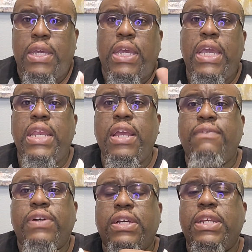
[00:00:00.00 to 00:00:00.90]
He
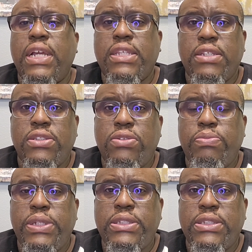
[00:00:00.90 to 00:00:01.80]
never connected the two
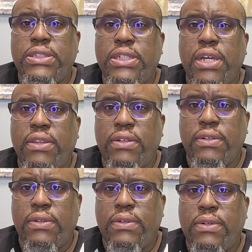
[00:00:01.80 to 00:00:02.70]
pieces together,
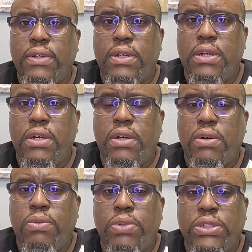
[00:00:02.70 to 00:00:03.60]

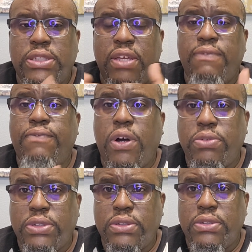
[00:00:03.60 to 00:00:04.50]
which then
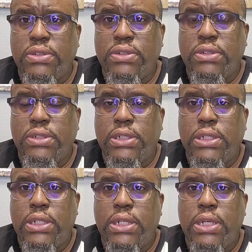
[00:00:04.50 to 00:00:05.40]
faltered.
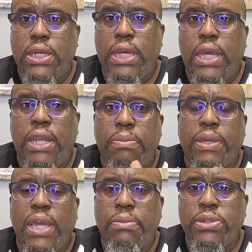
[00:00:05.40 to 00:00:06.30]
And he
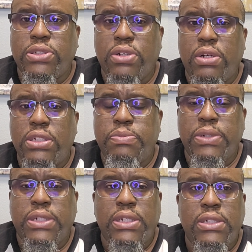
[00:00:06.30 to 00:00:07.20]
became discouraged
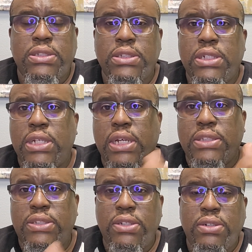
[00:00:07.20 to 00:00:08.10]
because
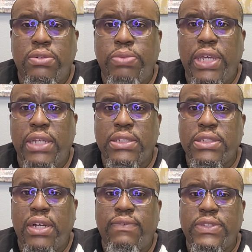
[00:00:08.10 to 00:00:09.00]
until we had this
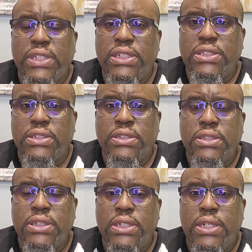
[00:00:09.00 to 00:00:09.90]
conversation,
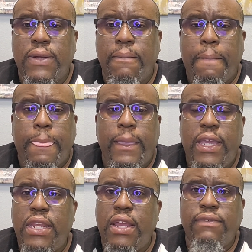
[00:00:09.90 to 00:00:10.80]

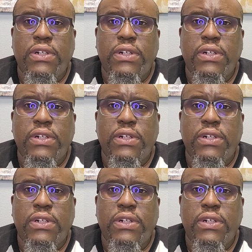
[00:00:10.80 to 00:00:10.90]
he never